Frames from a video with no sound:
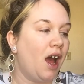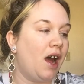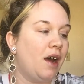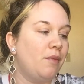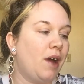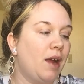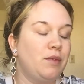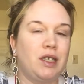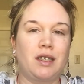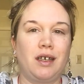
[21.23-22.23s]

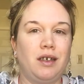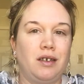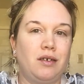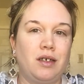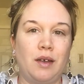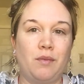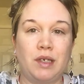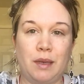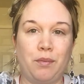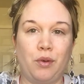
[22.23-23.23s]
I'm just going to do some
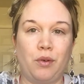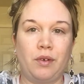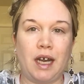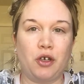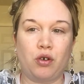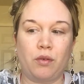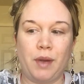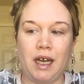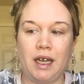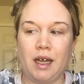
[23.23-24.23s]
simple natural
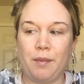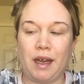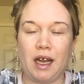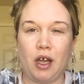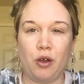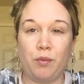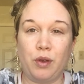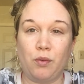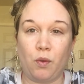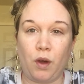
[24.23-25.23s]
makeup and I hope
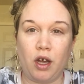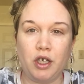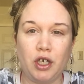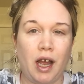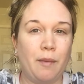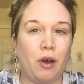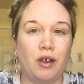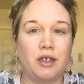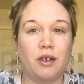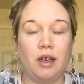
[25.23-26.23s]
you will watch. I'm
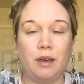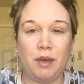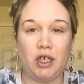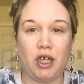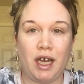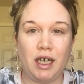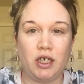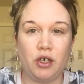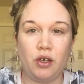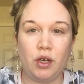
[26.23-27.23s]
also going to be
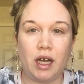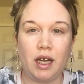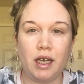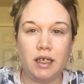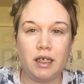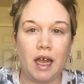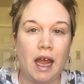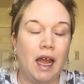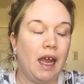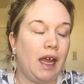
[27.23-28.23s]
chatting to you guys
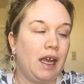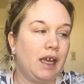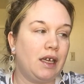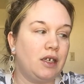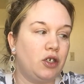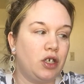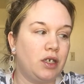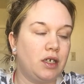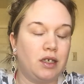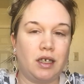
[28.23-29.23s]
and
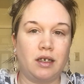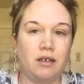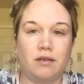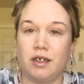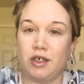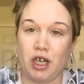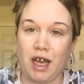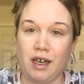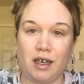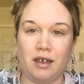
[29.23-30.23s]
just
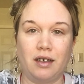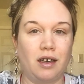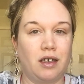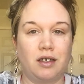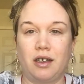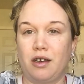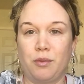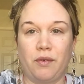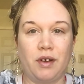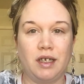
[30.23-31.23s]
chatting because y'all
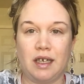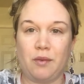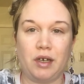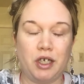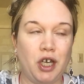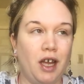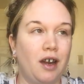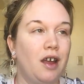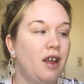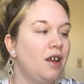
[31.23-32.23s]
are my friends and I want to
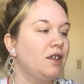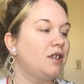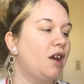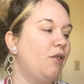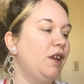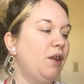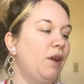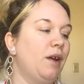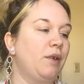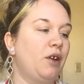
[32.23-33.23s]
chat. So
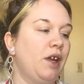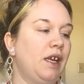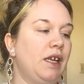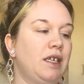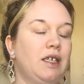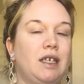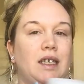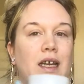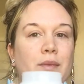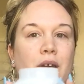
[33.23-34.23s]
anyway, I'm going to go ahead and get into this
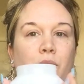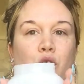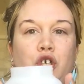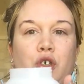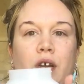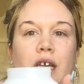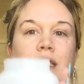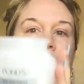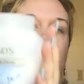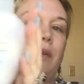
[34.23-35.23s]
and I'm going to
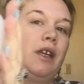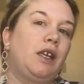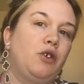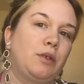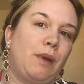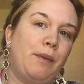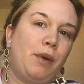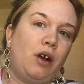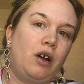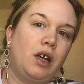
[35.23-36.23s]
moisturize. I am going to use my
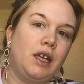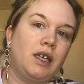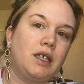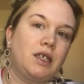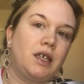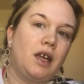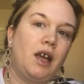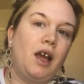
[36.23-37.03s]
Pond's